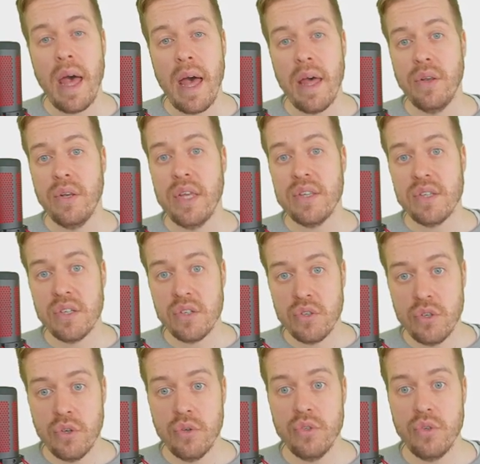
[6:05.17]
And this is
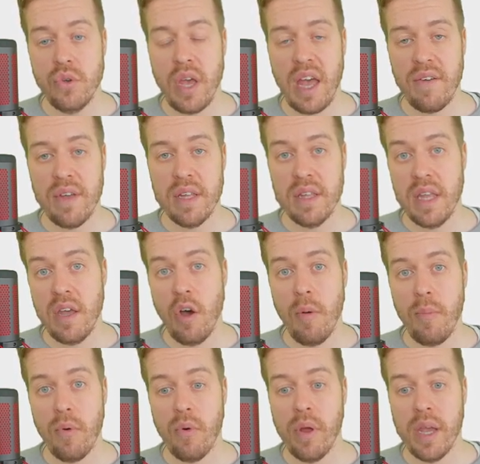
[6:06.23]
due to having the
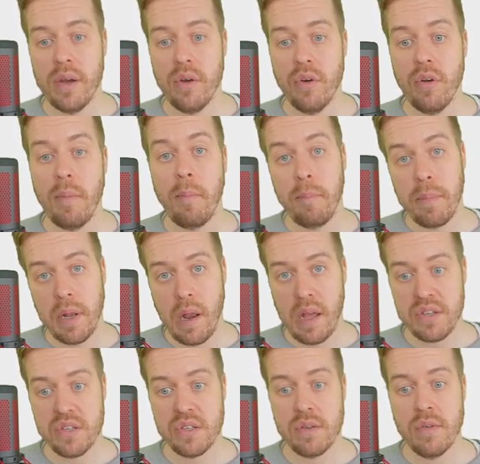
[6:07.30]
operator
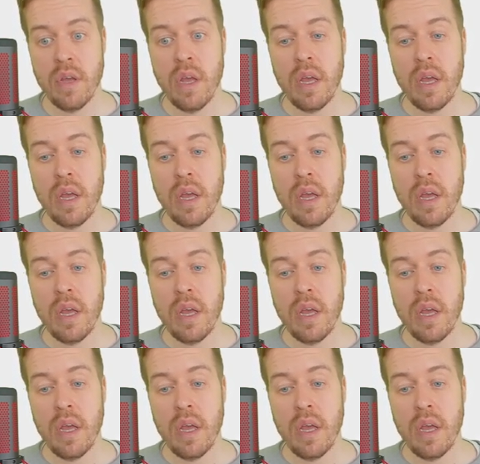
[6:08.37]
plus